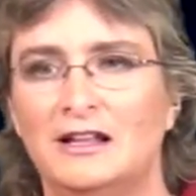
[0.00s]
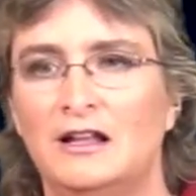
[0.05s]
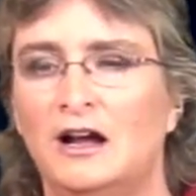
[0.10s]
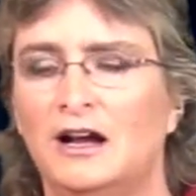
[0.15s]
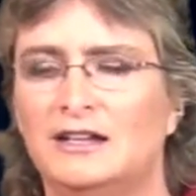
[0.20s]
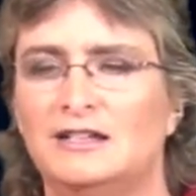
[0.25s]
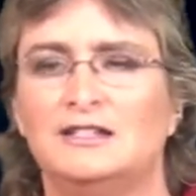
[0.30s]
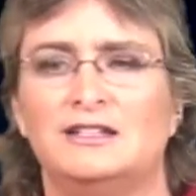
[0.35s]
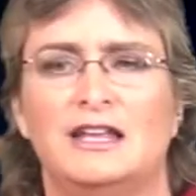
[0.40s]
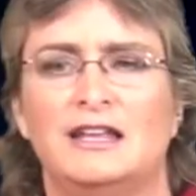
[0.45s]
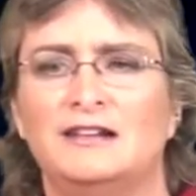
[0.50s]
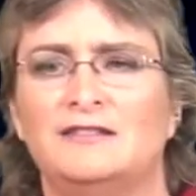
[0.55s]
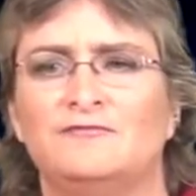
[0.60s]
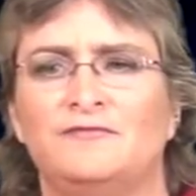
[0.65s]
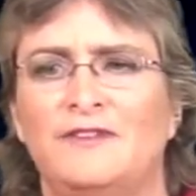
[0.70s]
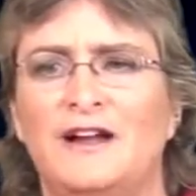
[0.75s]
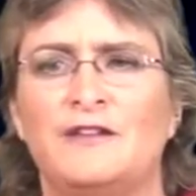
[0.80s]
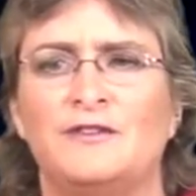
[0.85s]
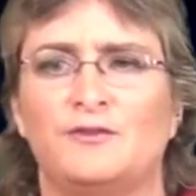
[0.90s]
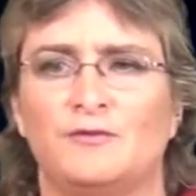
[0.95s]
I just hadn't
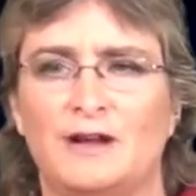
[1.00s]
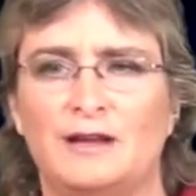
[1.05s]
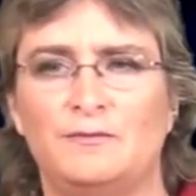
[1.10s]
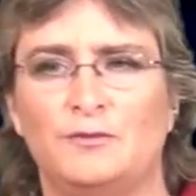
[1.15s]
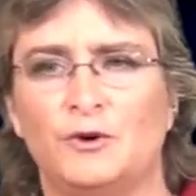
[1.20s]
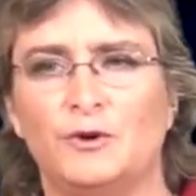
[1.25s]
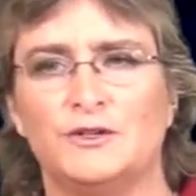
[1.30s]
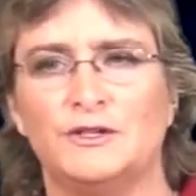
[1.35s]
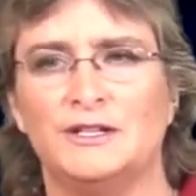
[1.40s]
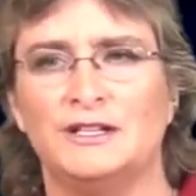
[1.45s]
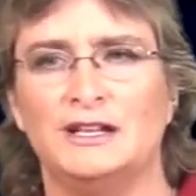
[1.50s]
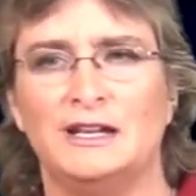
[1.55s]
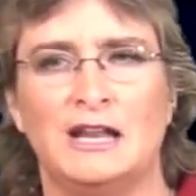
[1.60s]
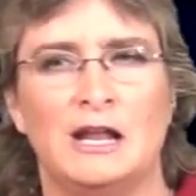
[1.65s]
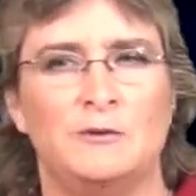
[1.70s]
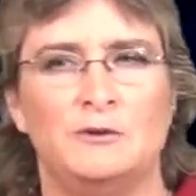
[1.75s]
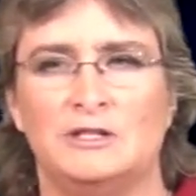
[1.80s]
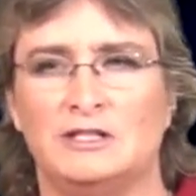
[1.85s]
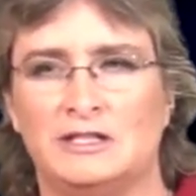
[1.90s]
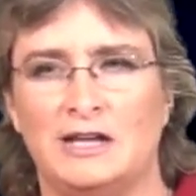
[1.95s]
found the right person, and
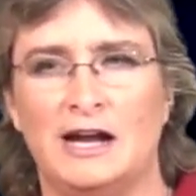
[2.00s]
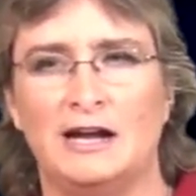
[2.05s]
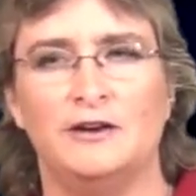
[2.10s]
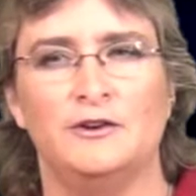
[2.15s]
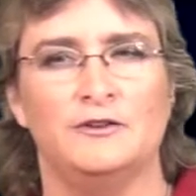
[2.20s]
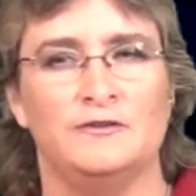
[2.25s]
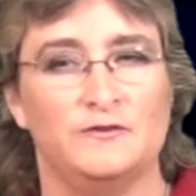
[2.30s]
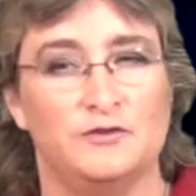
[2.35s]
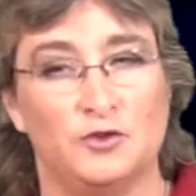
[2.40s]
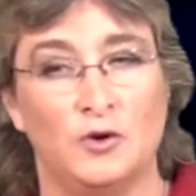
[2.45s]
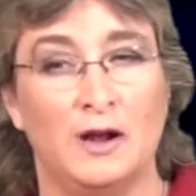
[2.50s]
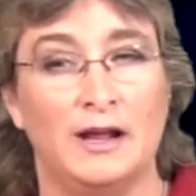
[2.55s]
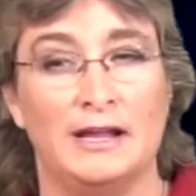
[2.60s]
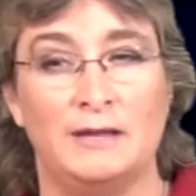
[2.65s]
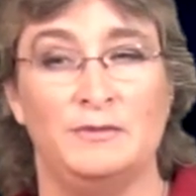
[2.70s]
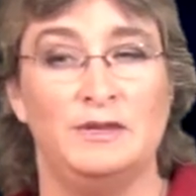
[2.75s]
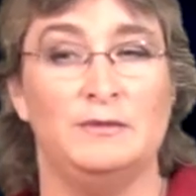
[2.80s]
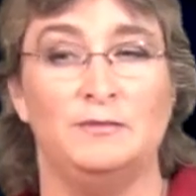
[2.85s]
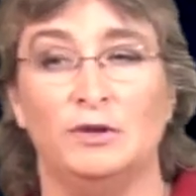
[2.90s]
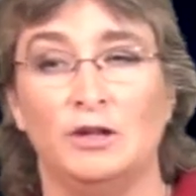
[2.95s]
I was tired of
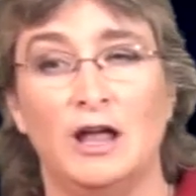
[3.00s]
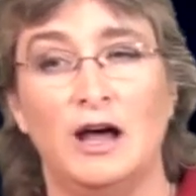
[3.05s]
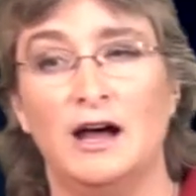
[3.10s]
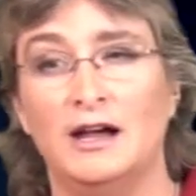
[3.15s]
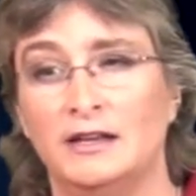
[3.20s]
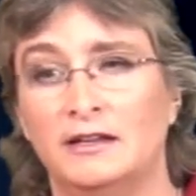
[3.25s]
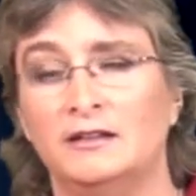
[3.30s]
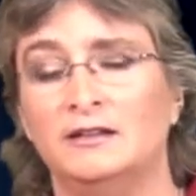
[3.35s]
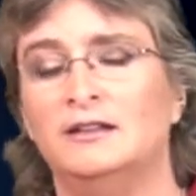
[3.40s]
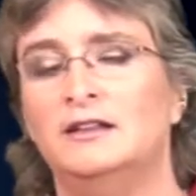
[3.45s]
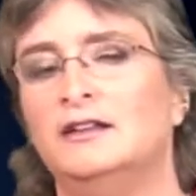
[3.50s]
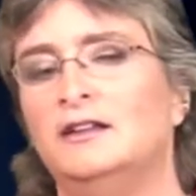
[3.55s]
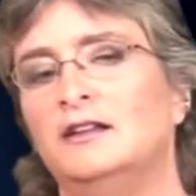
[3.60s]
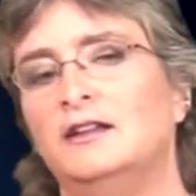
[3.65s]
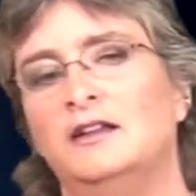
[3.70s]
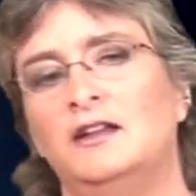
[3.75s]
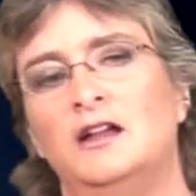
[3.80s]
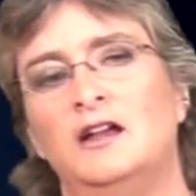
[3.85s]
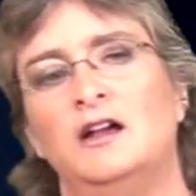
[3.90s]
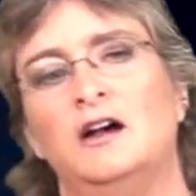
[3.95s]
trying people
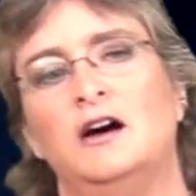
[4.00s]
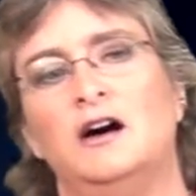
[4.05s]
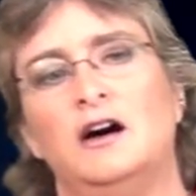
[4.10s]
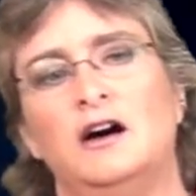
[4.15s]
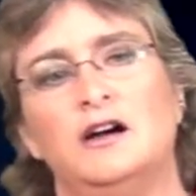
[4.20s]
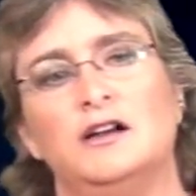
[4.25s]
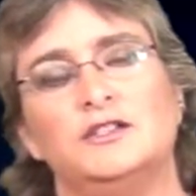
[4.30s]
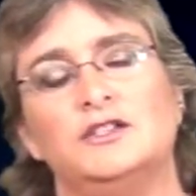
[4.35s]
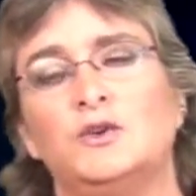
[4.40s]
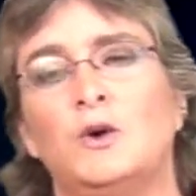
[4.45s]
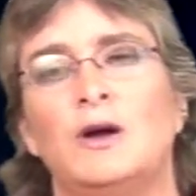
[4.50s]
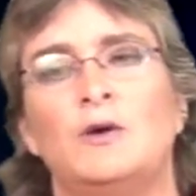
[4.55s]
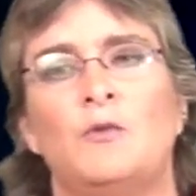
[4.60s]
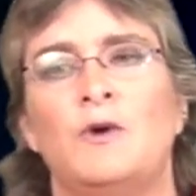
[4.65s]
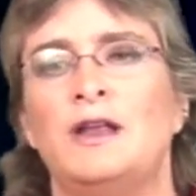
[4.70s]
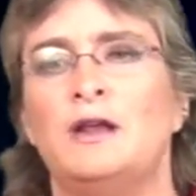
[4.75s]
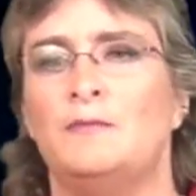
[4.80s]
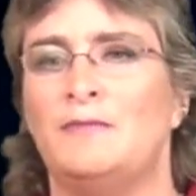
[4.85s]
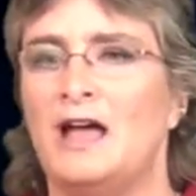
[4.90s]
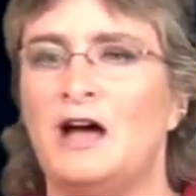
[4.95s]
on. So I
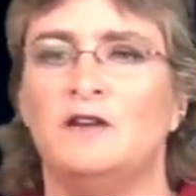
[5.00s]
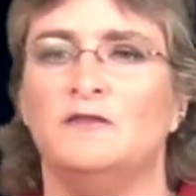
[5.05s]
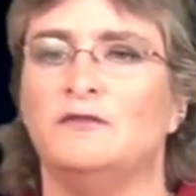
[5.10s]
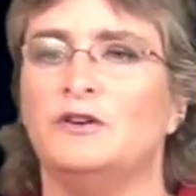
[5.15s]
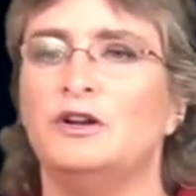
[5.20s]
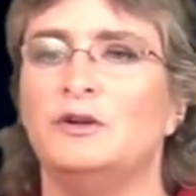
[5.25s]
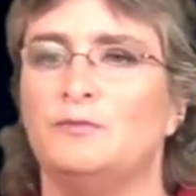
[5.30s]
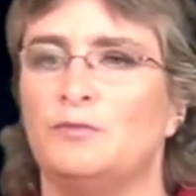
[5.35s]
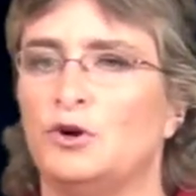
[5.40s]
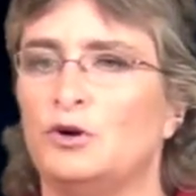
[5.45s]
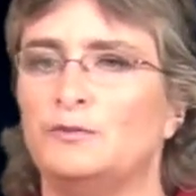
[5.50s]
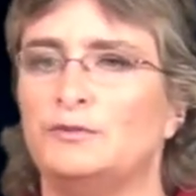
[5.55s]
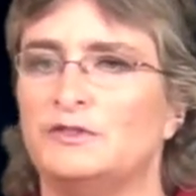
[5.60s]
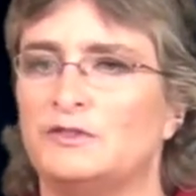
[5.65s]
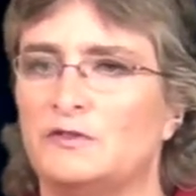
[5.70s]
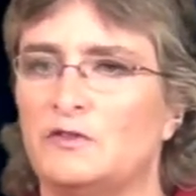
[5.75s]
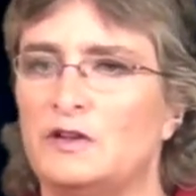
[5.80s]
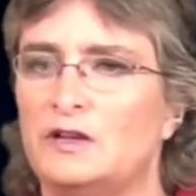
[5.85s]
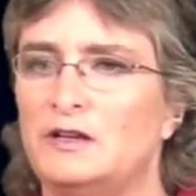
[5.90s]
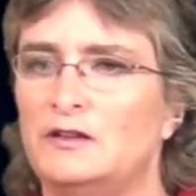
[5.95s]
went about very
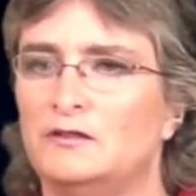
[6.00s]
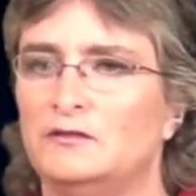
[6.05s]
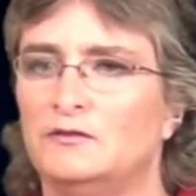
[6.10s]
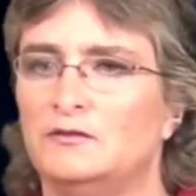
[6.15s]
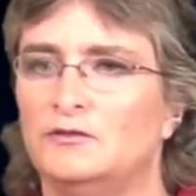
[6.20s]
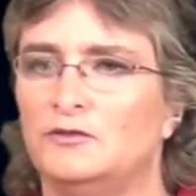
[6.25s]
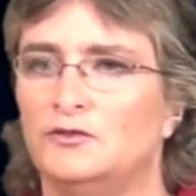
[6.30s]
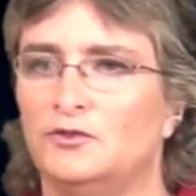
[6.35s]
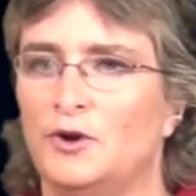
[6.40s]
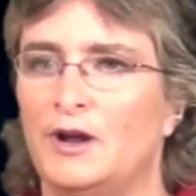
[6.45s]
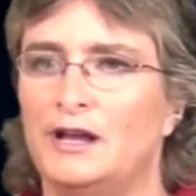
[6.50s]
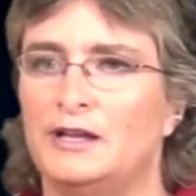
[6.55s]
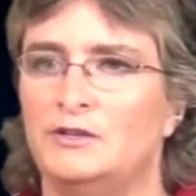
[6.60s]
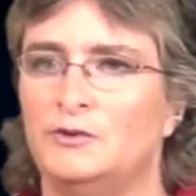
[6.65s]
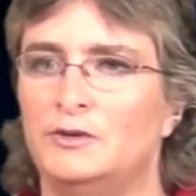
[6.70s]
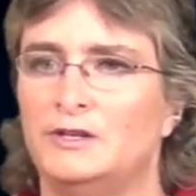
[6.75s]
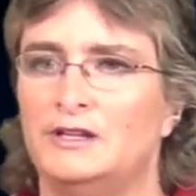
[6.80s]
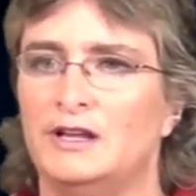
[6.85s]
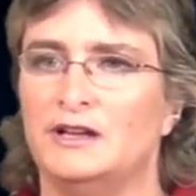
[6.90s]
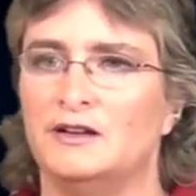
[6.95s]
purposefully trying
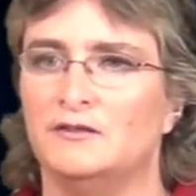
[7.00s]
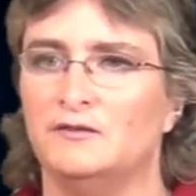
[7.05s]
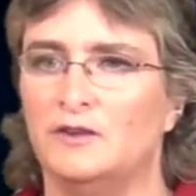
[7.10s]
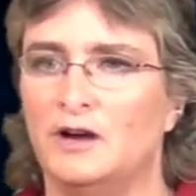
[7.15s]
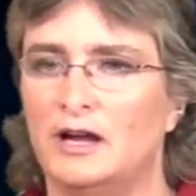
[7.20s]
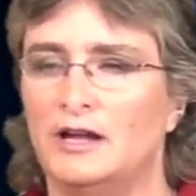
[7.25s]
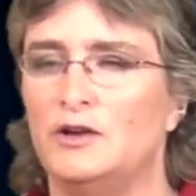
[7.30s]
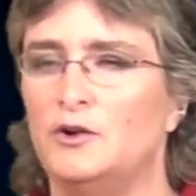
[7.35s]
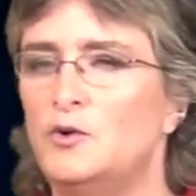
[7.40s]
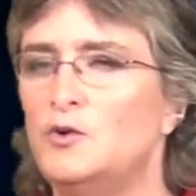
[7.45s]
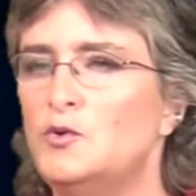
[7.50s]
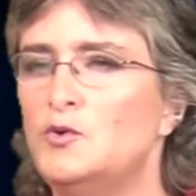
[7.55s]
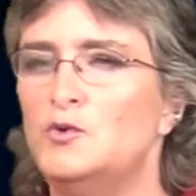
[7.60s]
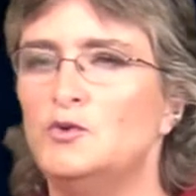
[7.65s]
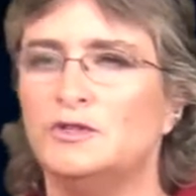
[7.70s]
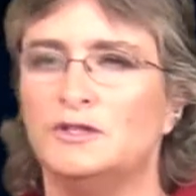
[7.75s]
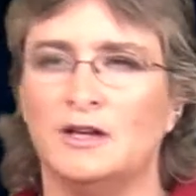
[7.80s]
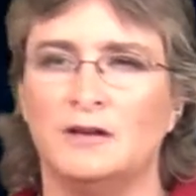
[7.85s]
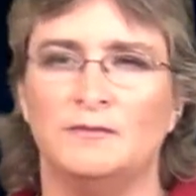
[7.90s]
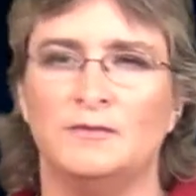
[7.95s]
to identify who
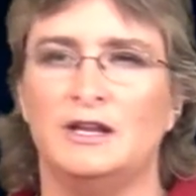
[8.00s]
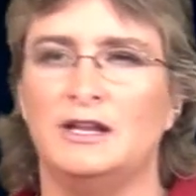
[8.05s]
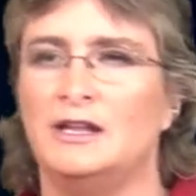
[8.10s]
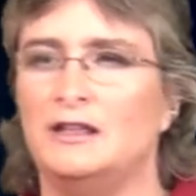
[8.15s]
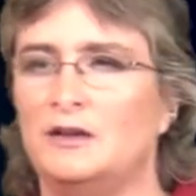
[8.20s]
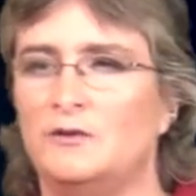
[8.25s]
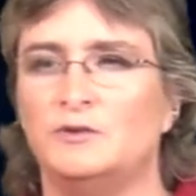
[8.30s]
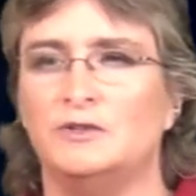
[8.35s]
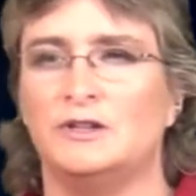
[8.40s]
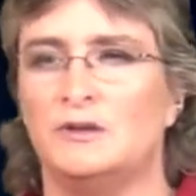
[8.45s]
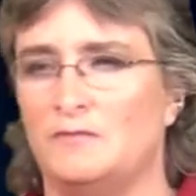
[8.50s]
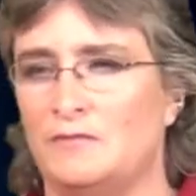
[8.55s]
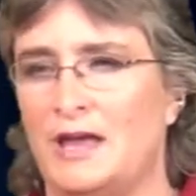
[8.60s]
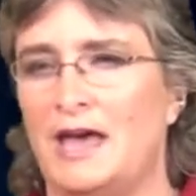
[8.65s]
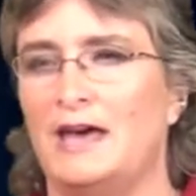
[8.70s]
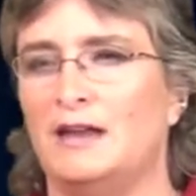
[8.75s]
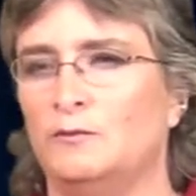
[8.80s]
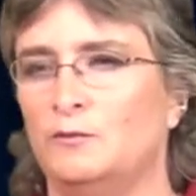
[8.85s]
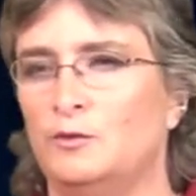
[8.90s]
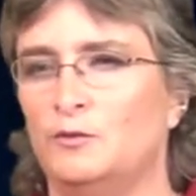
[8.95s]
somebody that was
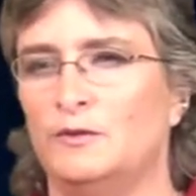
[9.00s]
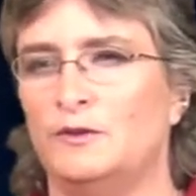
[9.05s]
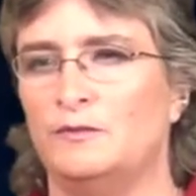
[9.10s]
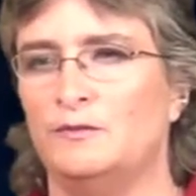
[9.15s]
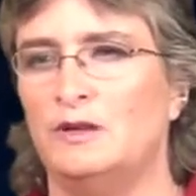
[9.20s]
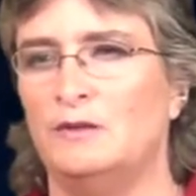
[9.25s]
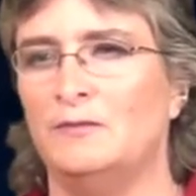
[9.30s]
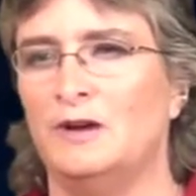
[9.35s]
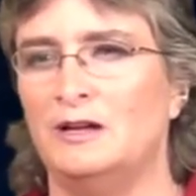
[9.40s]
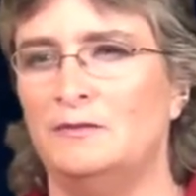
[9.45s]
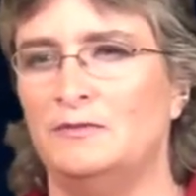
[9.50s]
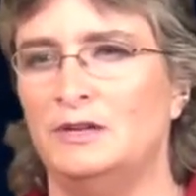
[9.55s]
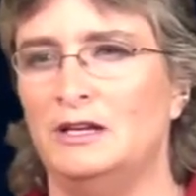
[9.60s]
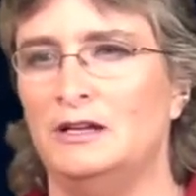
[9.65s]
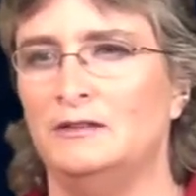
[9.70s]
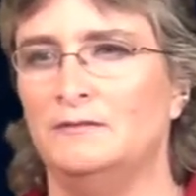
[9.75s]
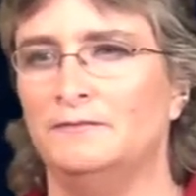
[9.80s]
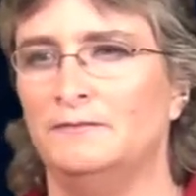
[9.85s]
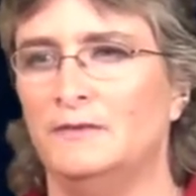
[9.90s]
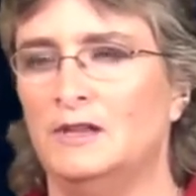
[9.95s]
compatible with me might be.